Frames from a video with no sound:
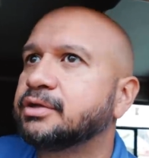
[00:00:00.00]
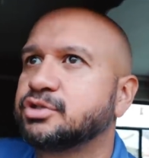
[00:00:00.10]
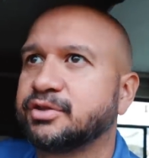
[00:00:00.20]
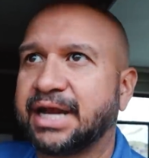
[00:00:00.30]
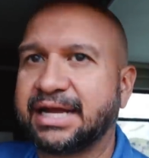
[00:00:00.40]

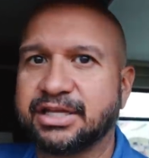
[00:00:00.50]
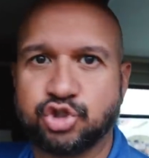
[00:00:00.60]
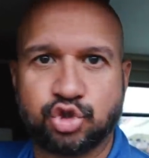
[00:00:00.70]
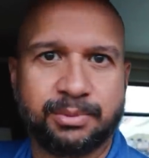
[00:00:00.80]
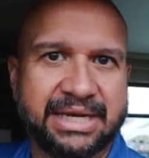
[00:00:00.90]
so that I can
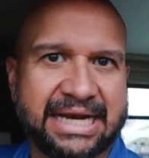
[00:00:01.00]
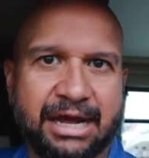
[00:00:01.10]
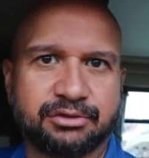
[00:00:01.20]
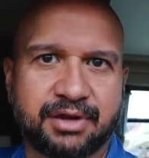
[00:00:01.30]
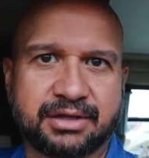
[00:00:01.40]
zoom in and
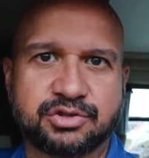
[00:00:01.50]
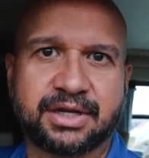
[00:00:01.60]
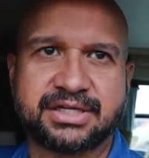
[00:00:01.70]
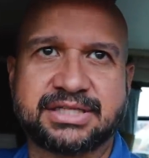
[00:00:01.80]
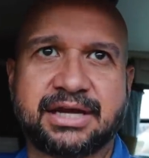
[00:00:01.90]
out so I can
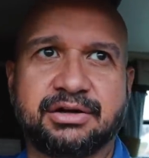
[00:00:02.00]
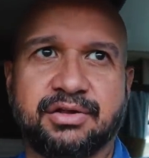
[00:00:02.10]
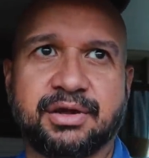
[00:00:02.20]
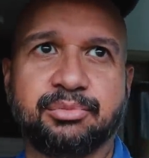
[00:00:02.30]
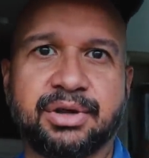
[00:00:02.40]
try to stay
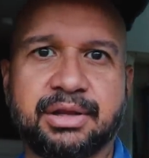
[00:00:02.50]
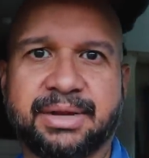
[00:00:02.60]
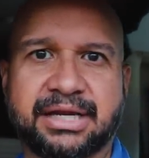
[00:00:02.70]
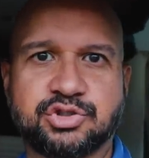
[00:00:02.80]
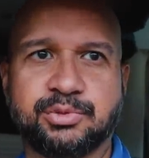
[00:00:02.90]
under the umbrella,
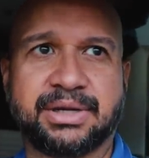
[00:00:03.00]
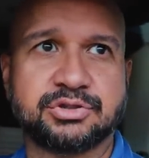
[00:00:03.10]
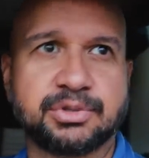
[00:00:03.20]
but I can zoom in out.